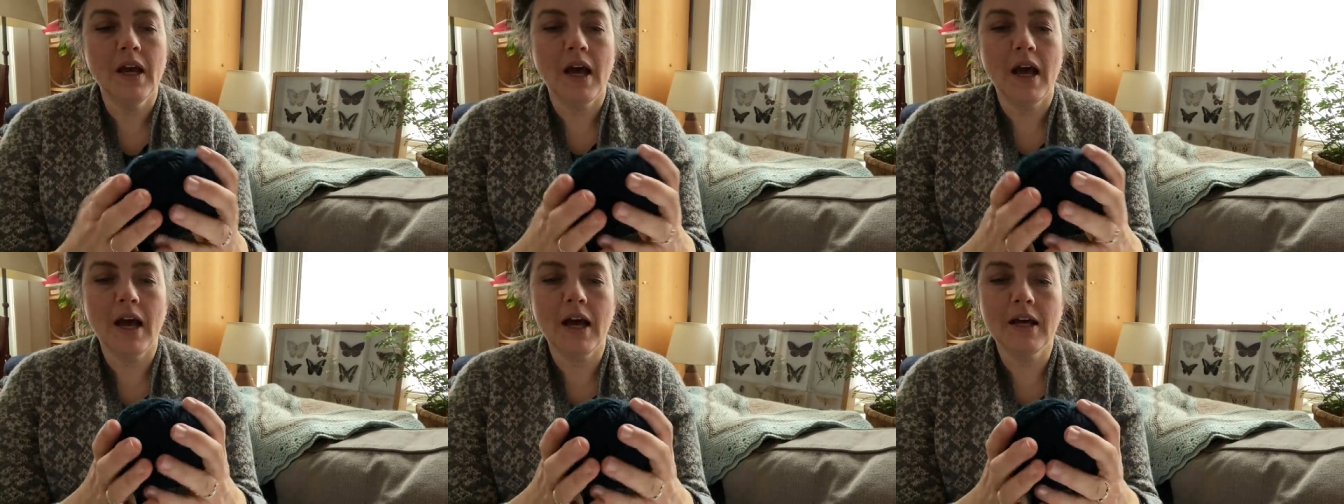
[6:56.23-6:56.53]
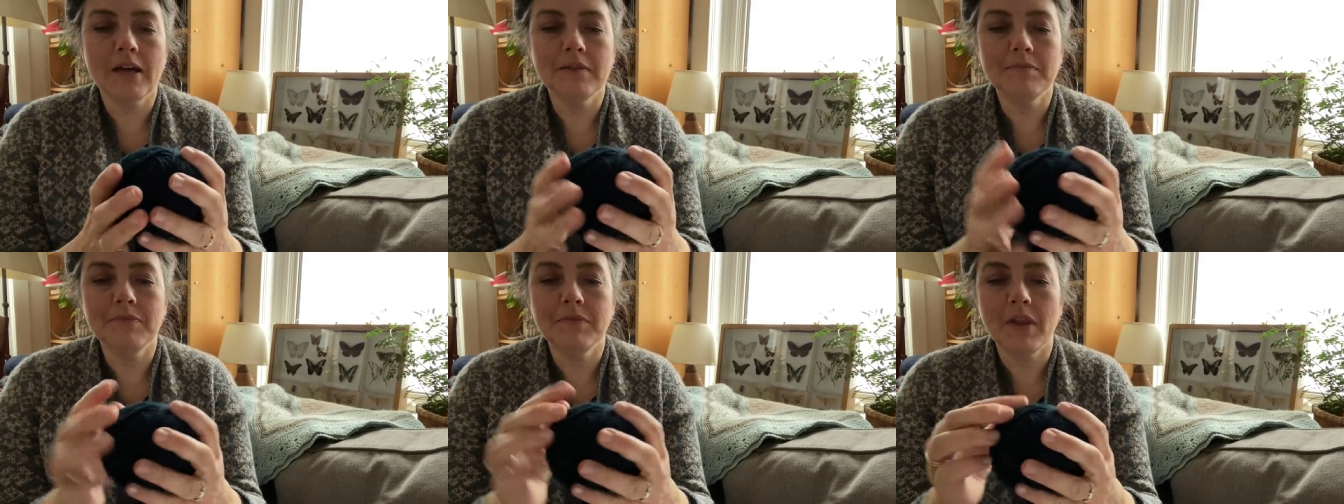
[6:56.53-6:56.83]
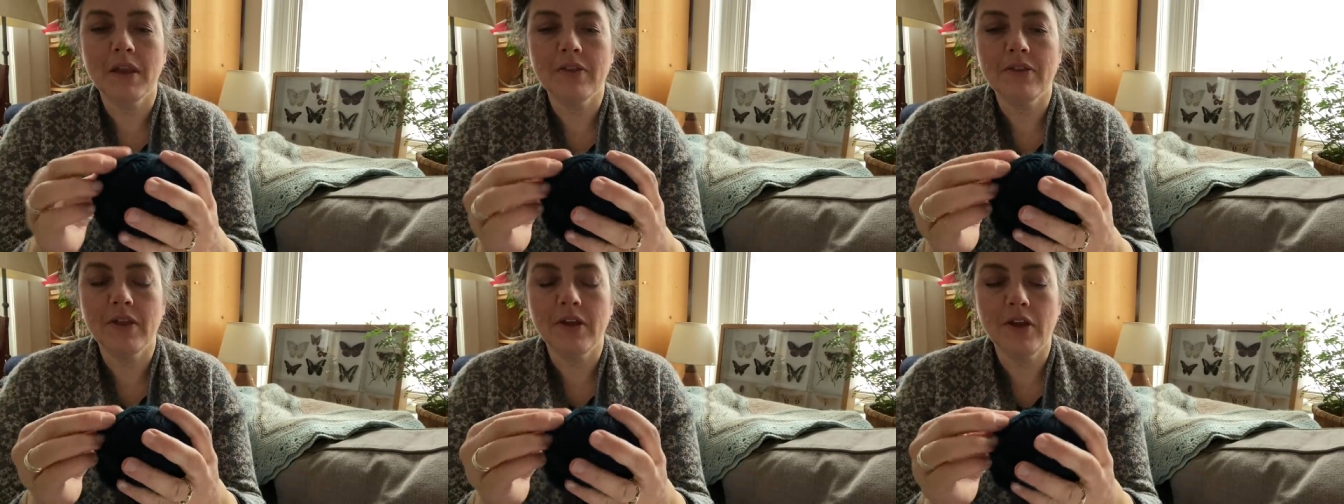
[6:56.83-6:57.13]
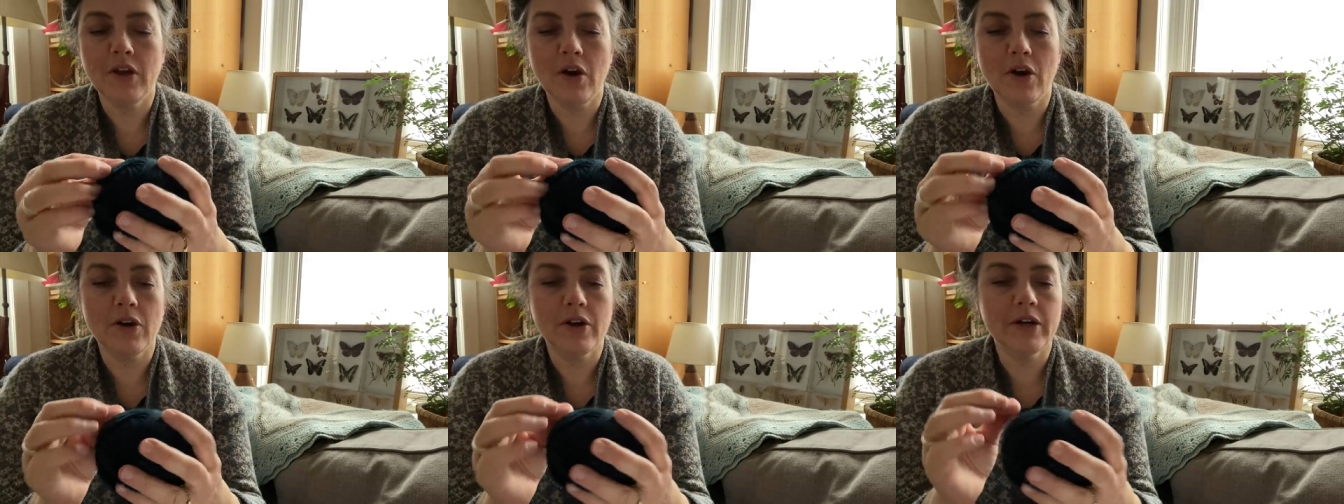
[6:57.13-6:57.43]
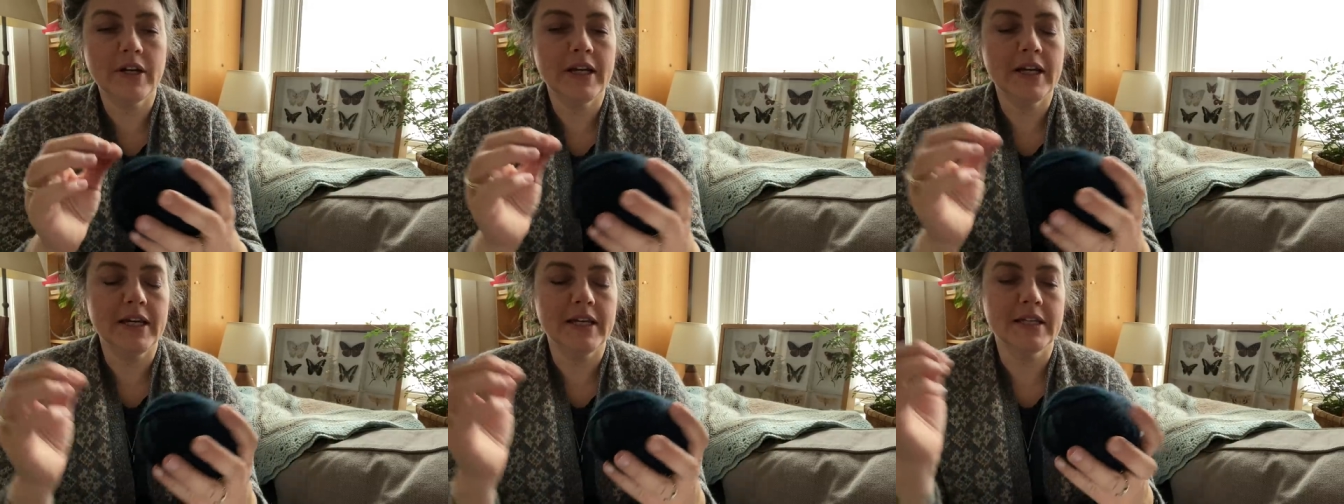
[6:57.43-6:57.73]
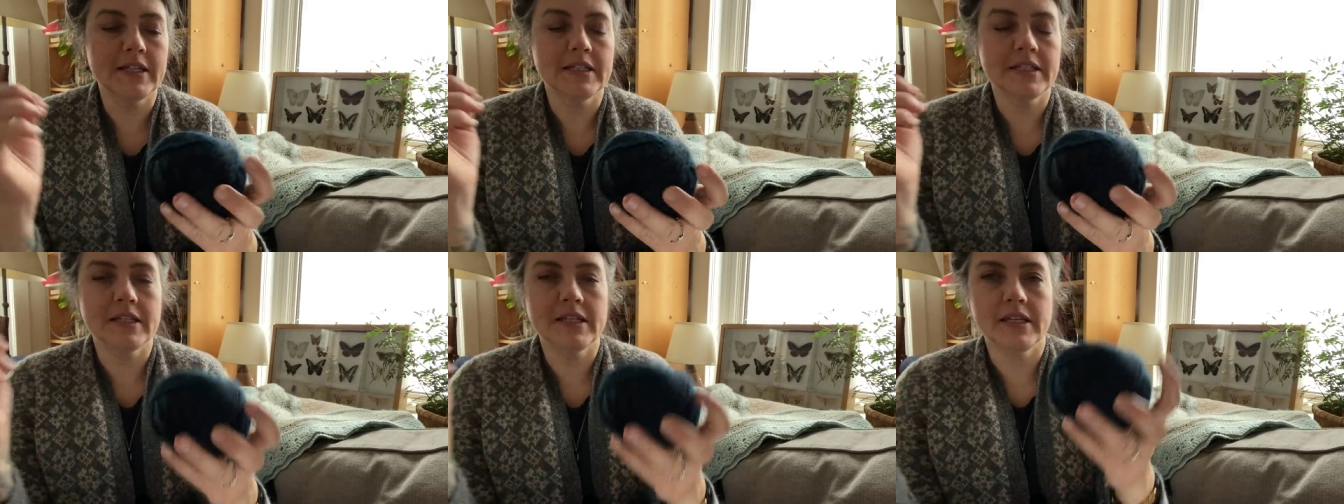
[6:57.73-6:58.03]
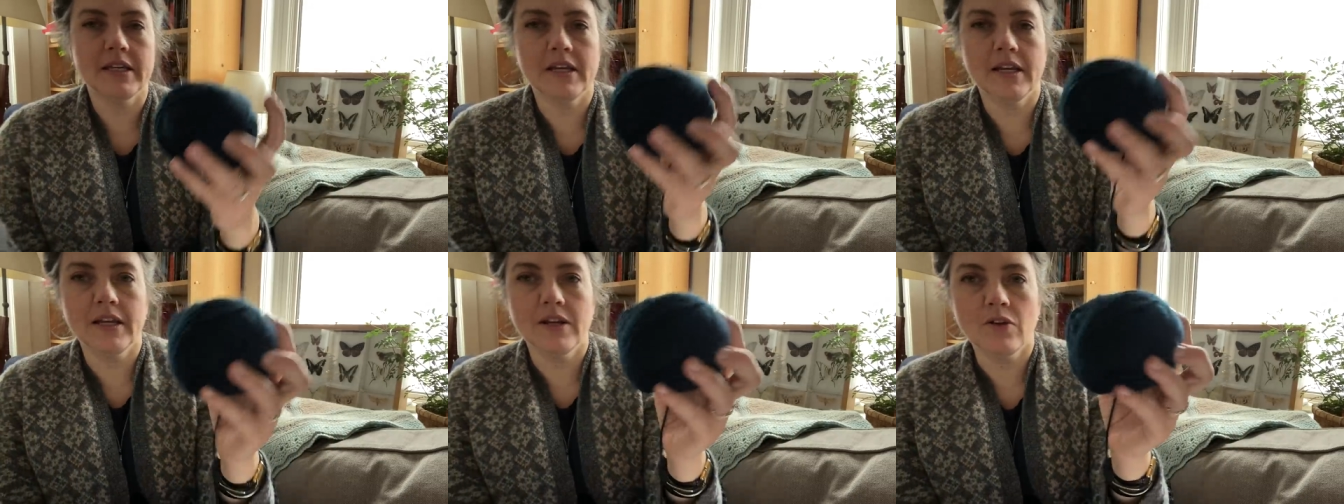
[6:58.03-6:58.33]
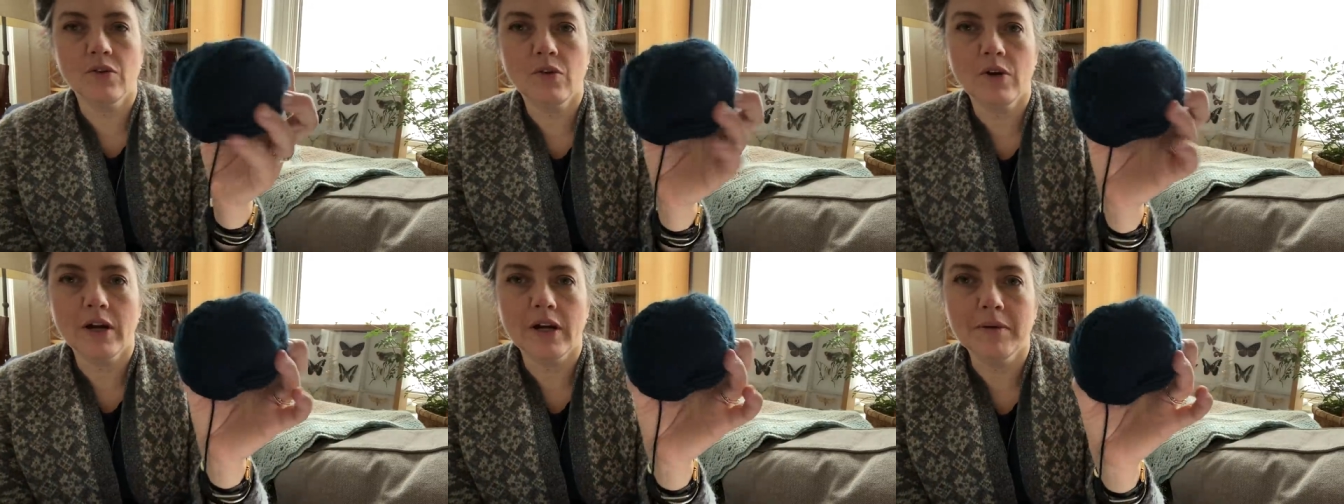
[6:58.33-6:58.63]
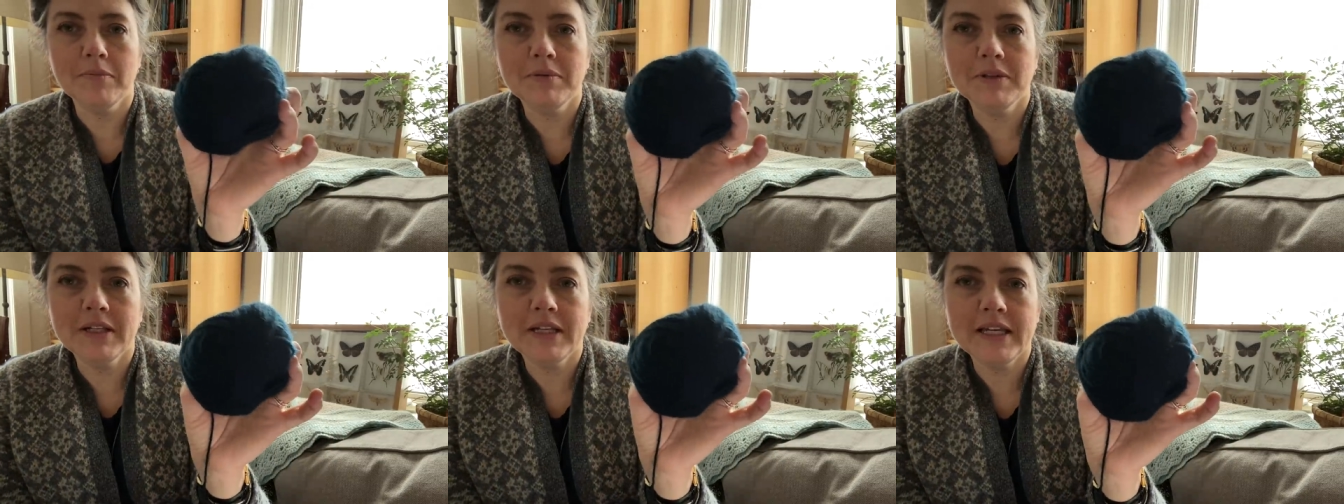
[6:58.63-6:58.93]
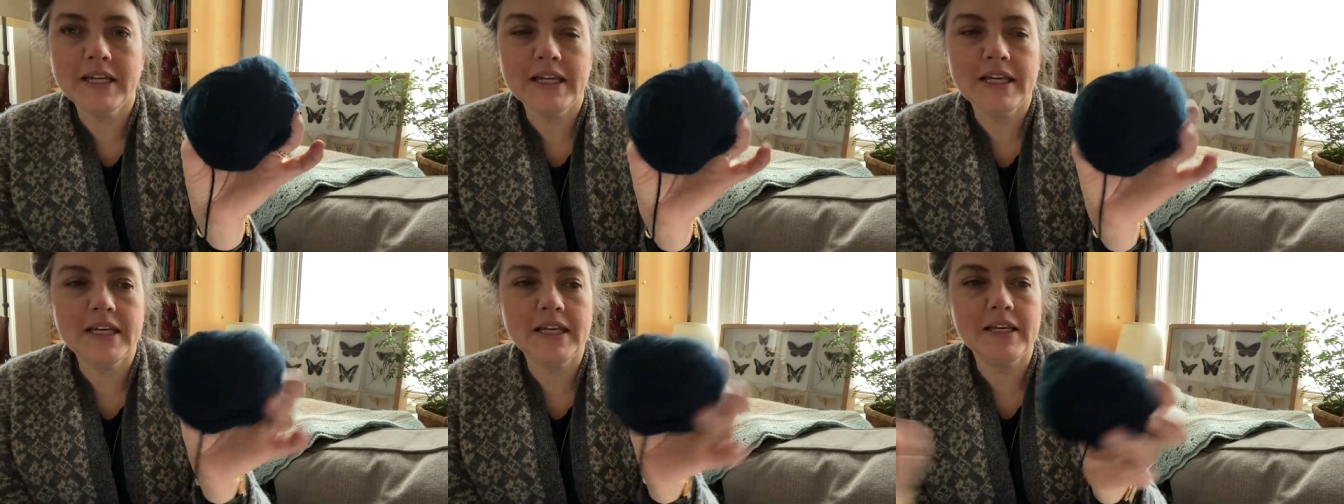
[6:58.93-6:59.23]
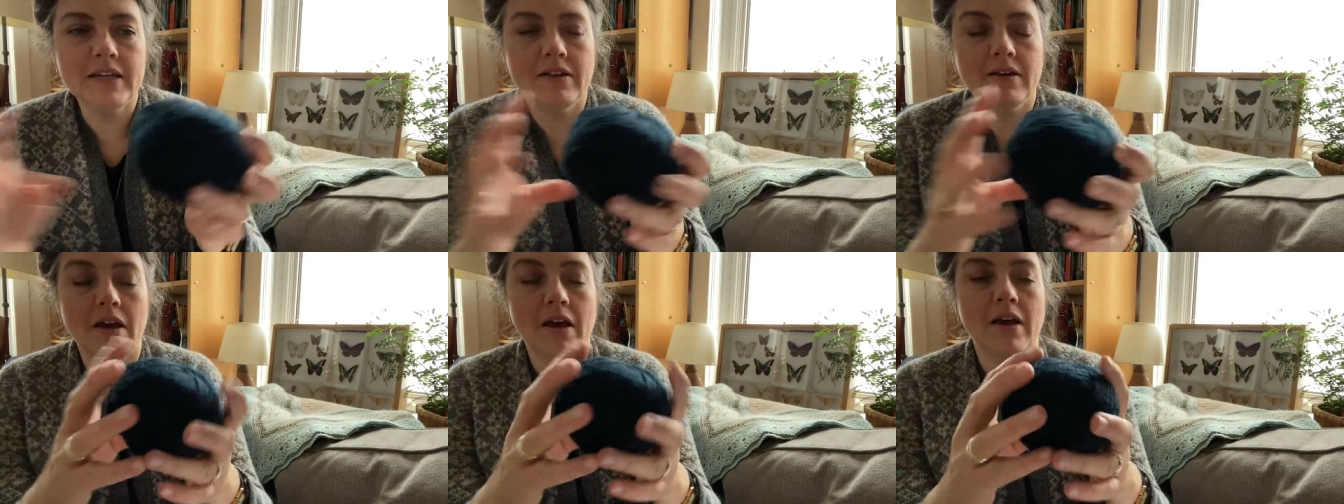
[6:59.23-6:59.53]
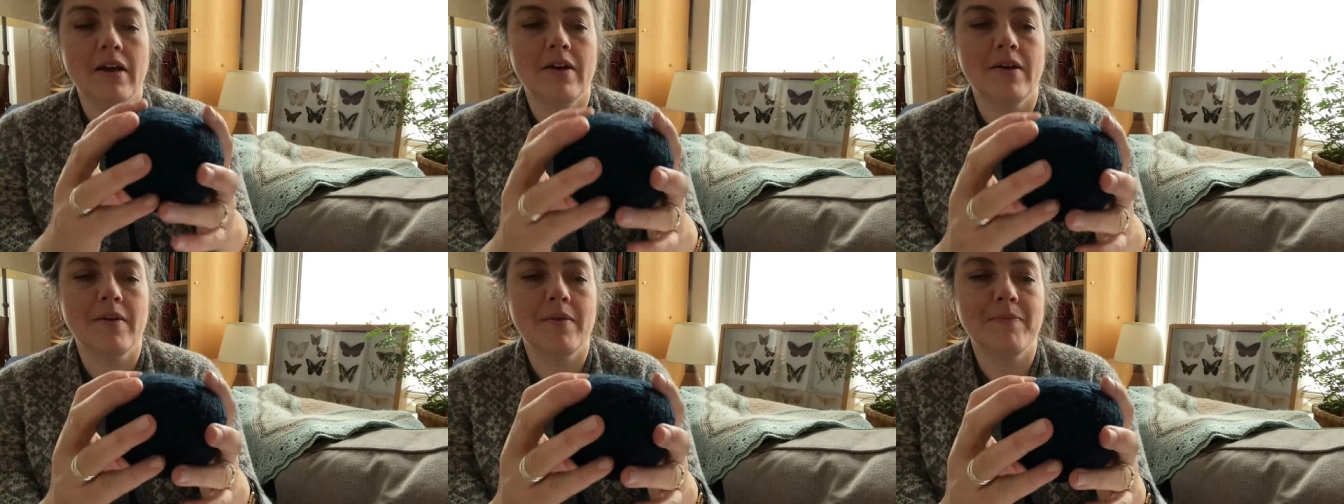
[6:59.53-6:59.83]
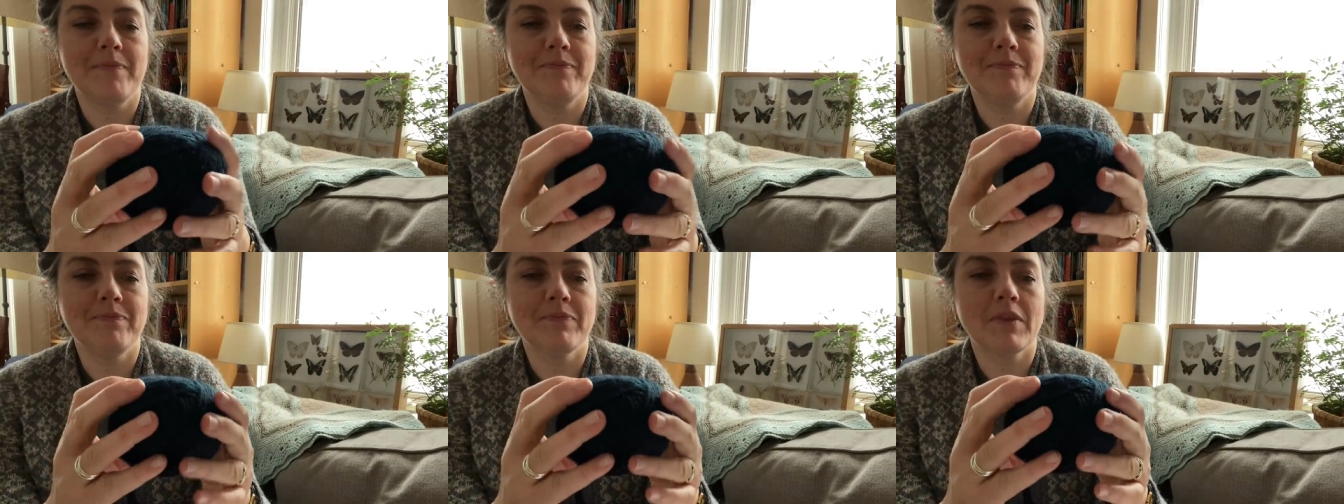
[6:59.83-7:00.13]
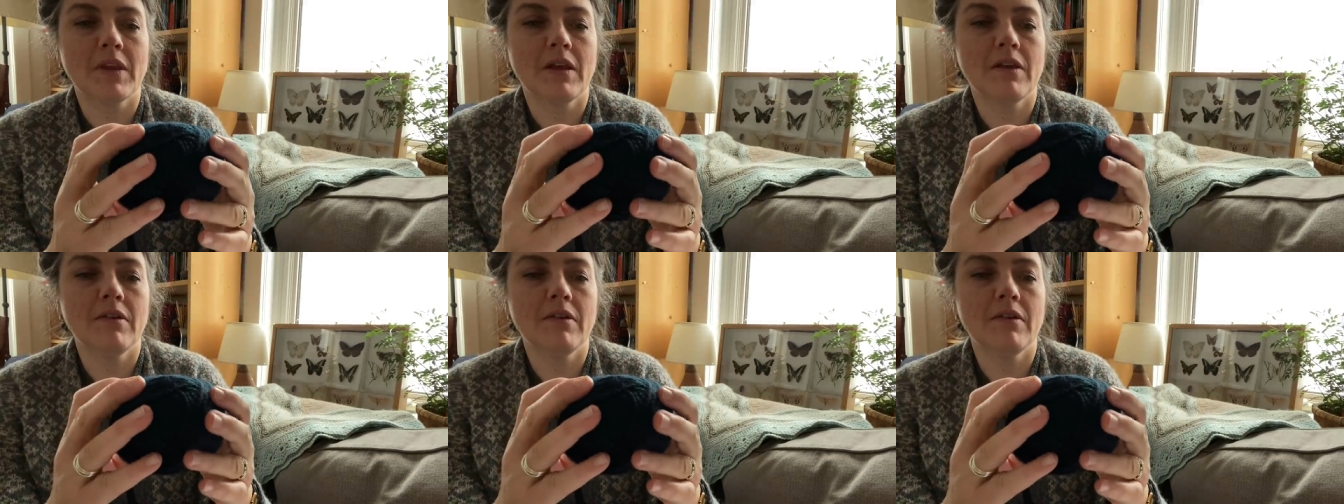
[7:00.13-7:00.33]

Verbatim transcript: um, the yarn is incredibly um,